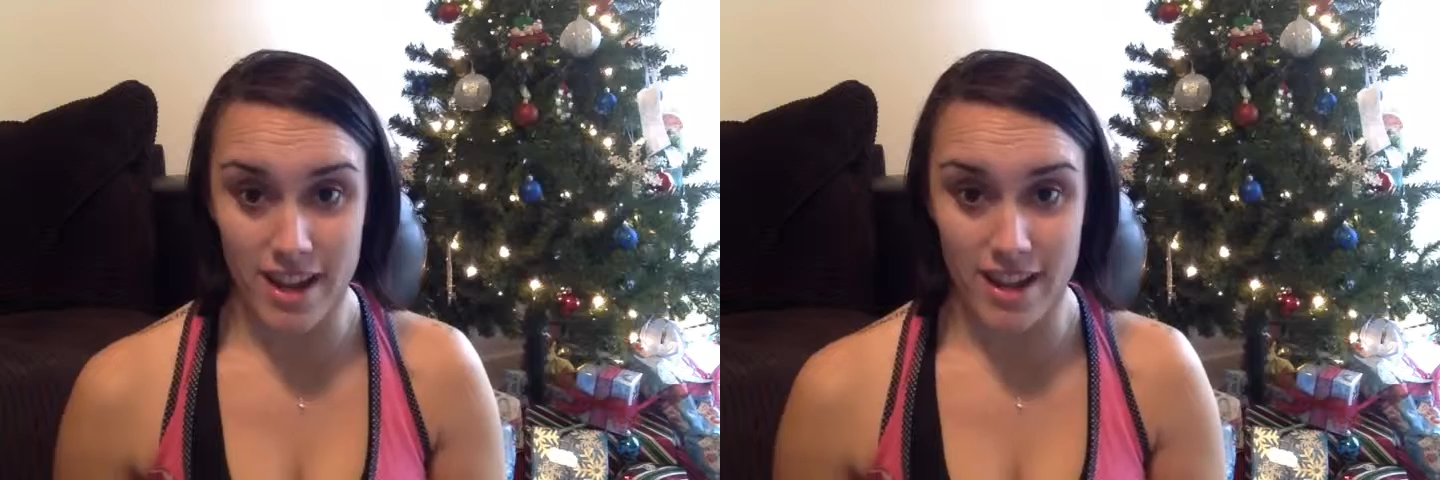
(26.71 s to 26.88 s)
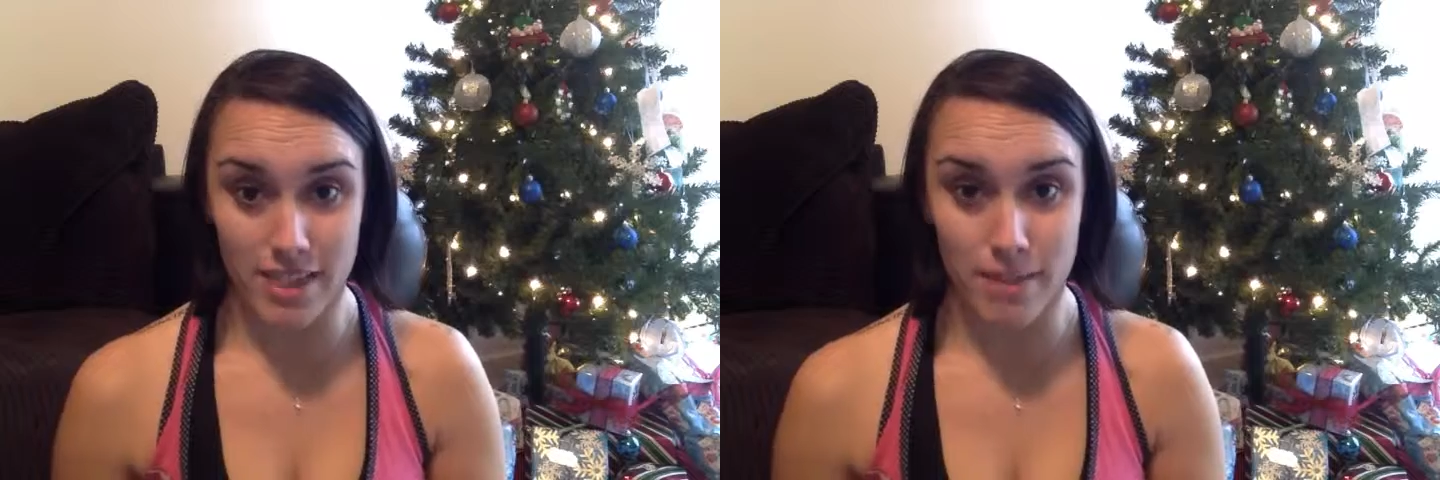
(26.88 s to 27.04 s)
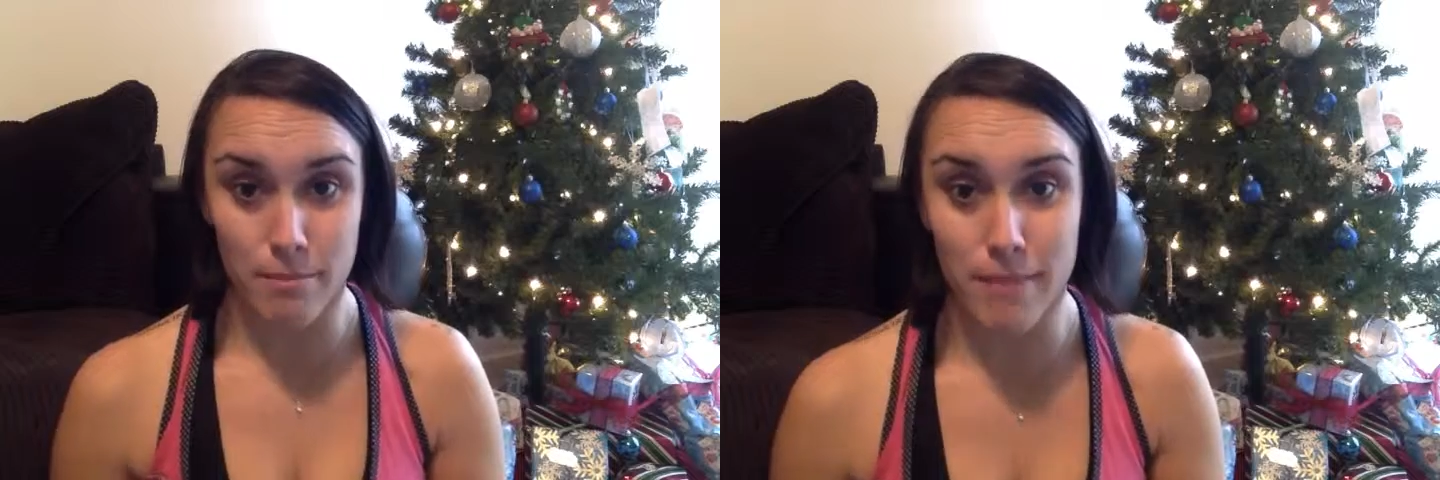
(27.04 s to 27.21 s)

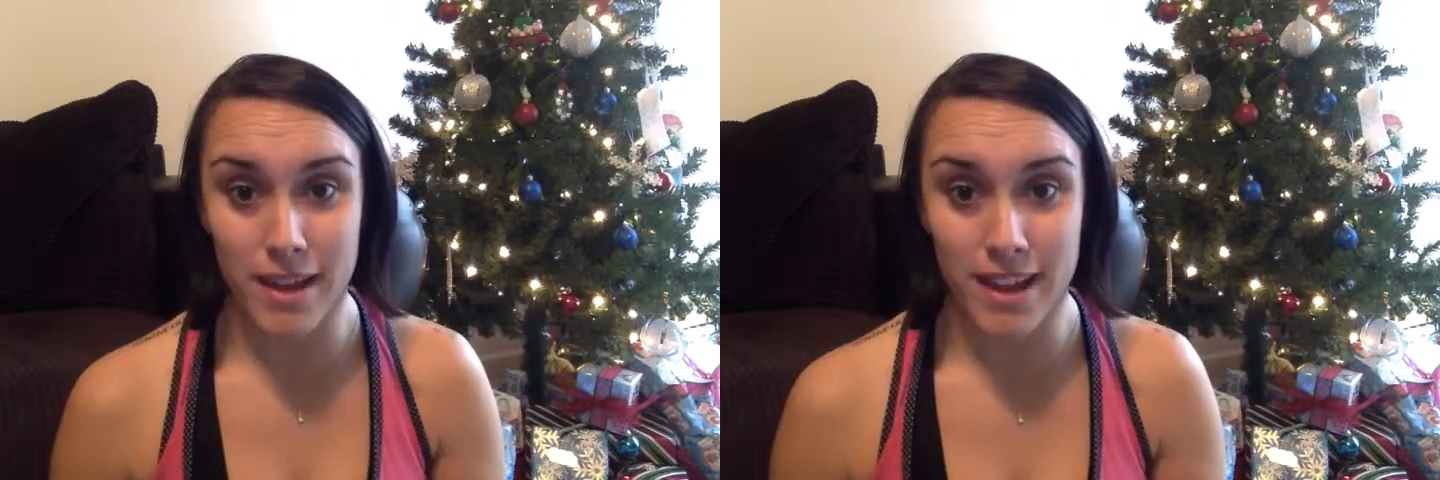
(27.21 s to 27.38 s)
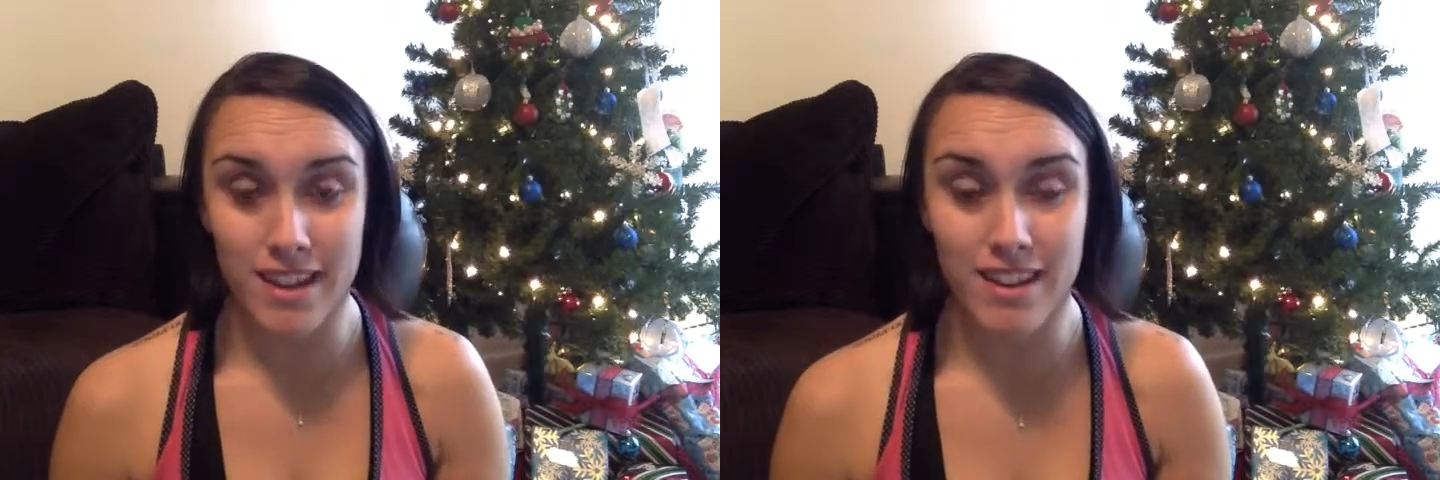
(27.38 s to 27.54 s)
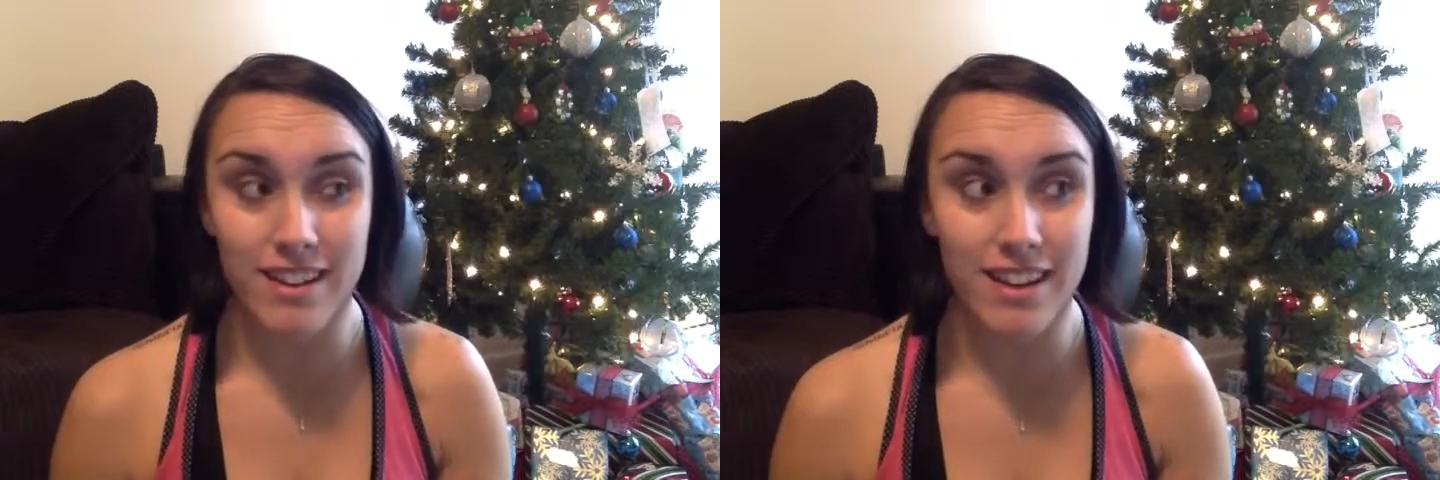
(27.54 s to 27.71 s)
in the
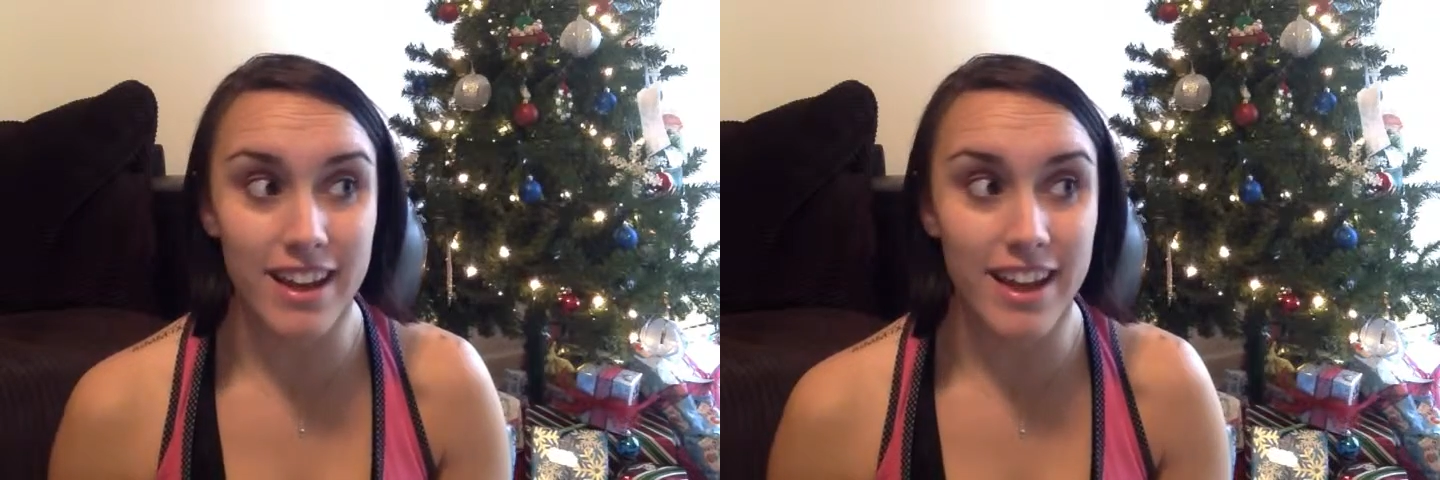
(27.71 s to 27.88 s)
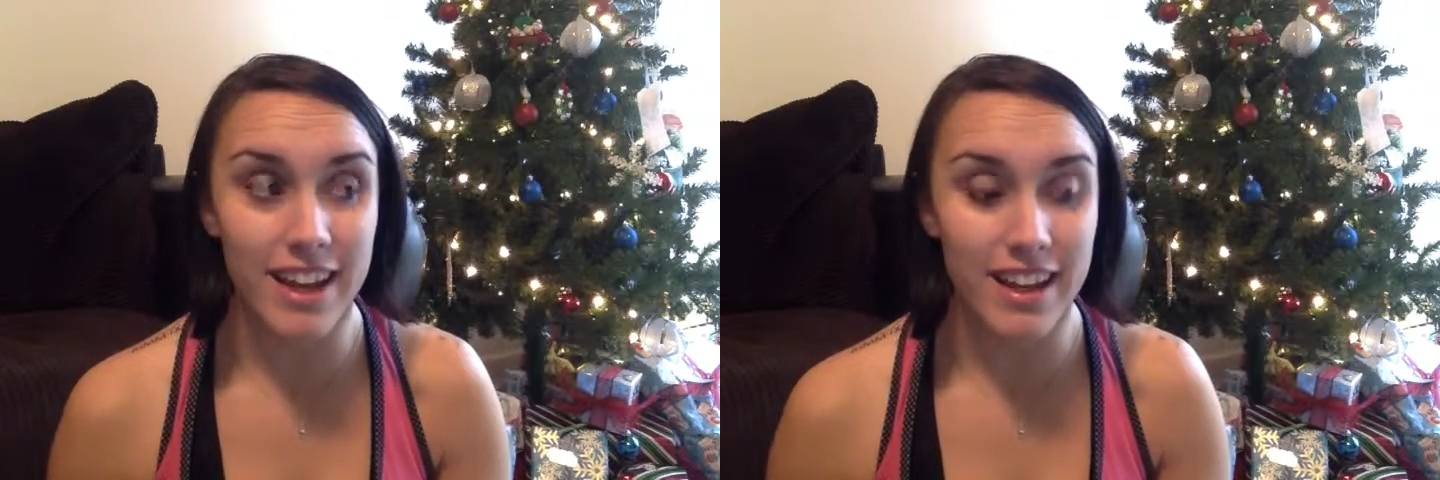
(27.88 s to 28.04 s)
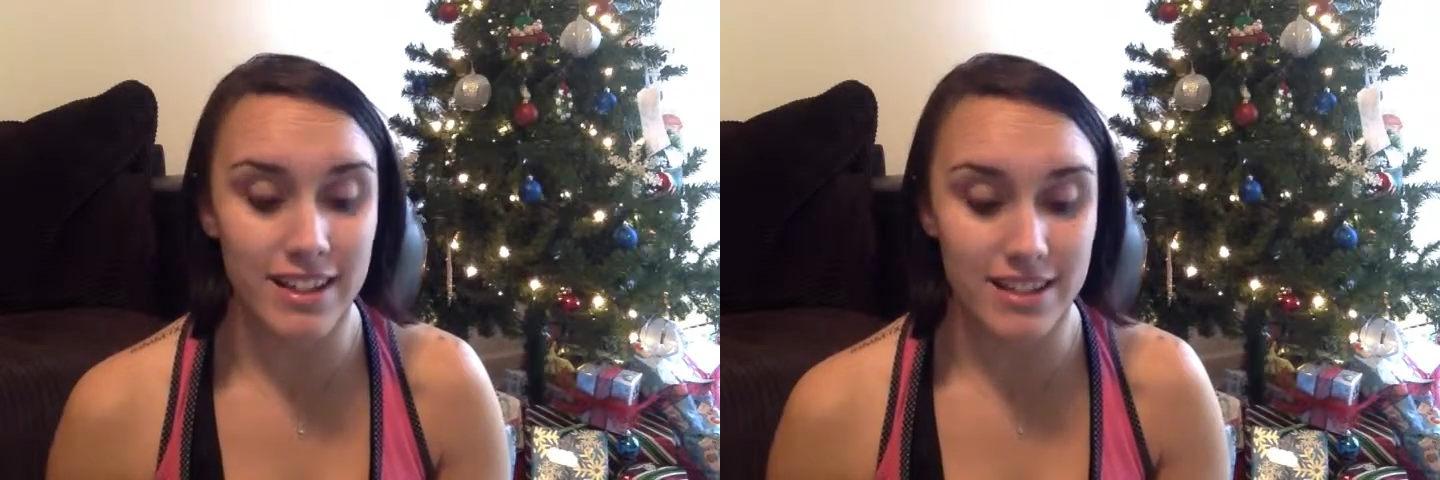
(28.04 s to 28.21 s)
mail,
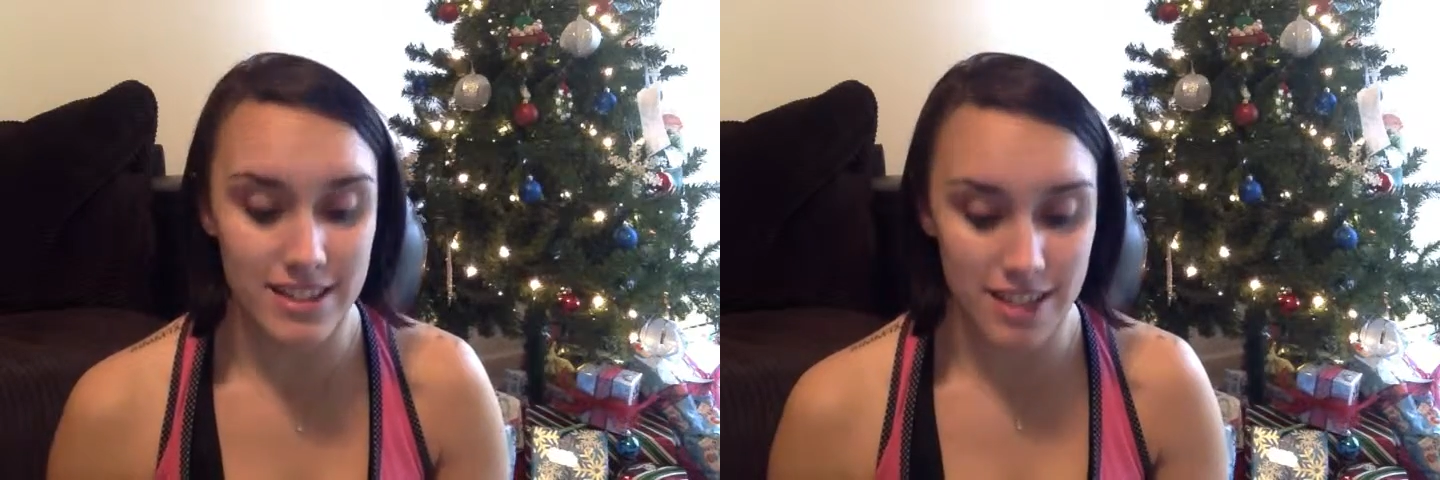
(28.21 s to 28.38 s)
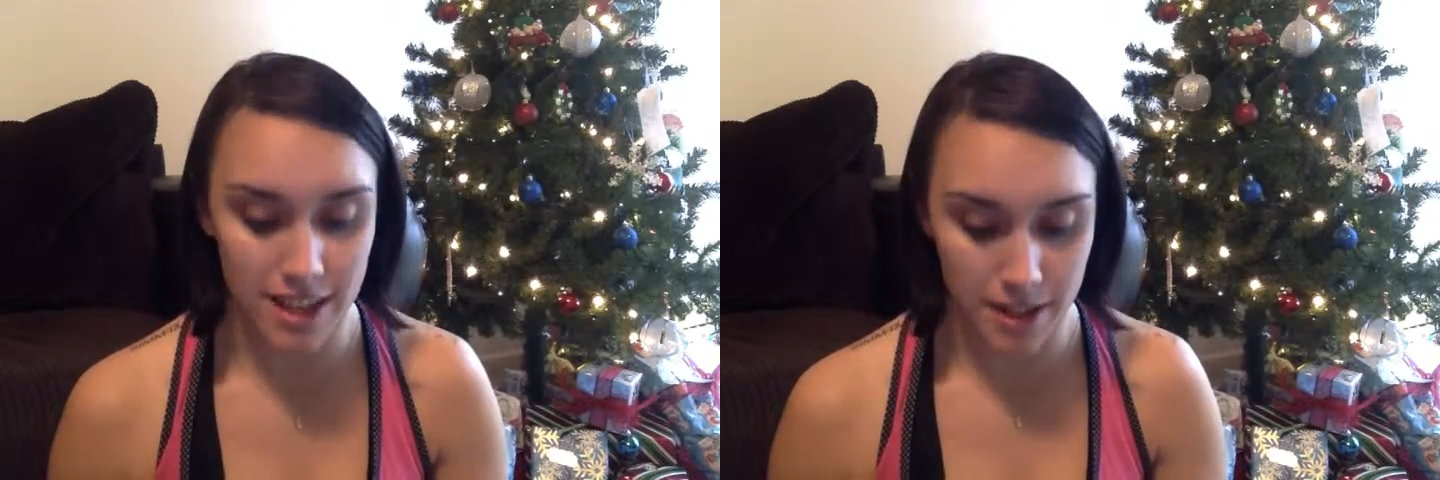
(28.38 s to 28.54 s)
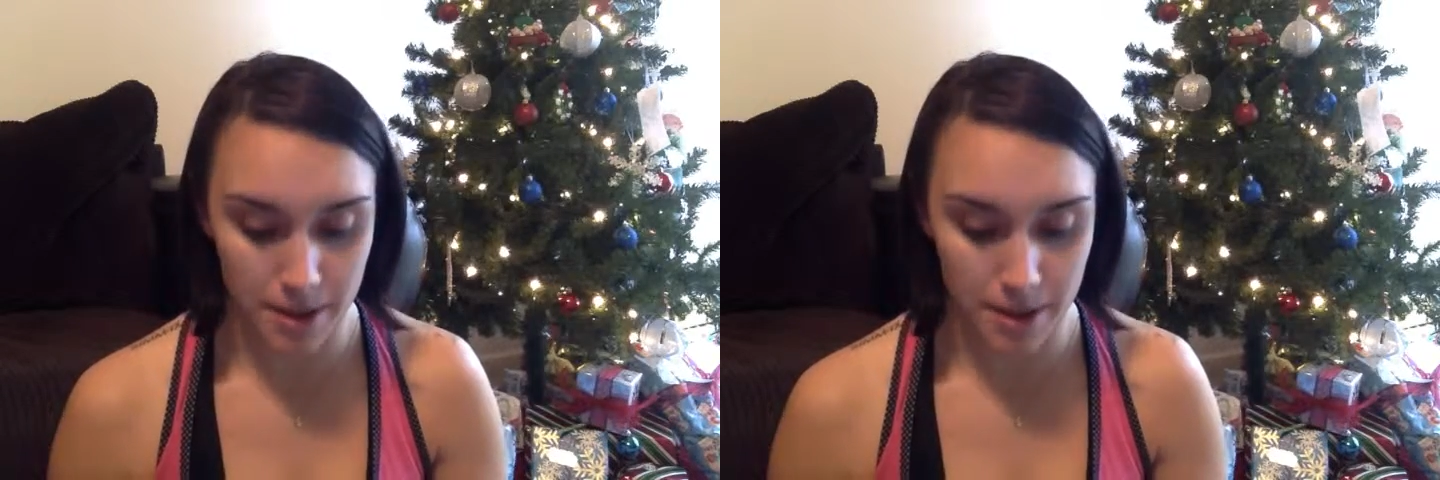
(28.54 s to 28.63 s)
and